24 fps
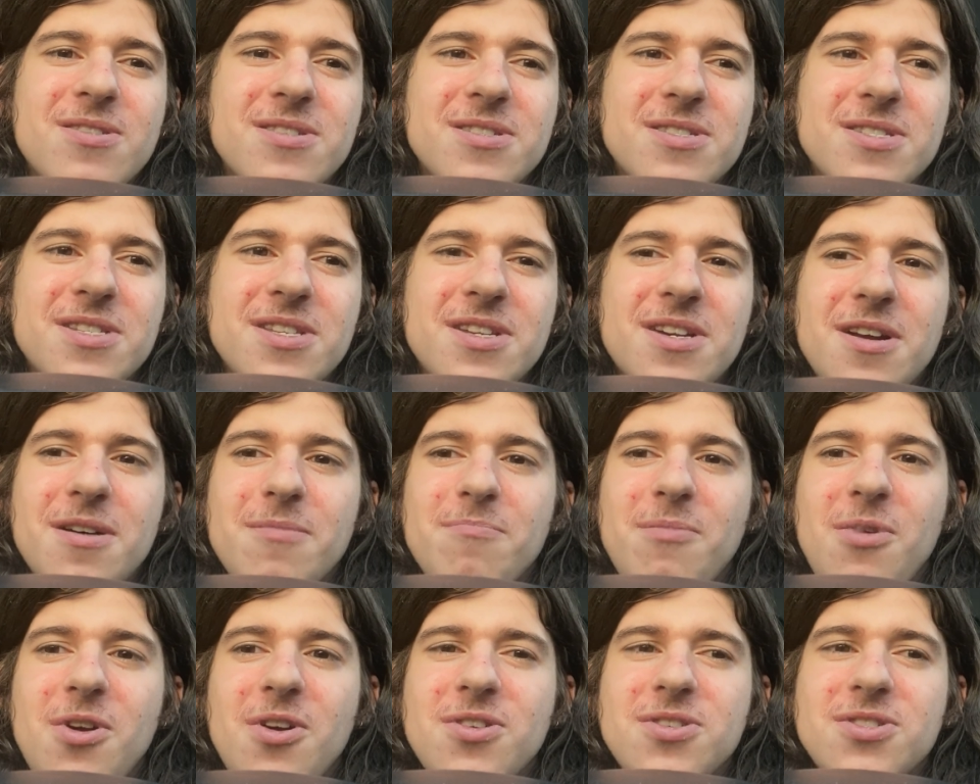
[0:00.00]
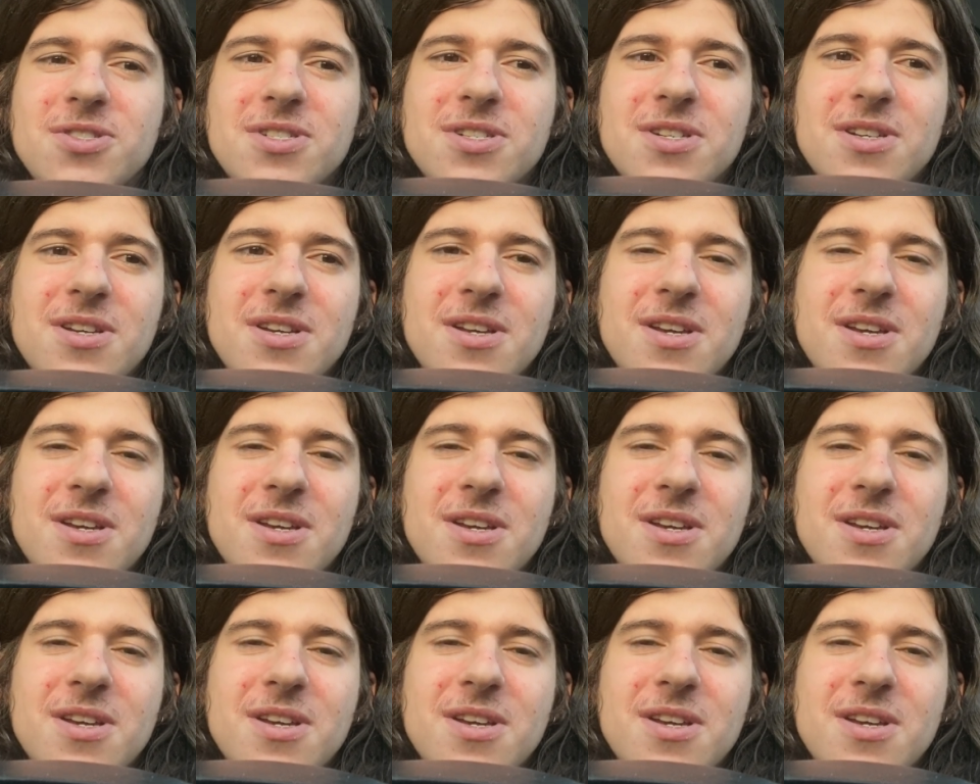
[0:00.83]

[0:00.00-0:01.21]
is the numbers.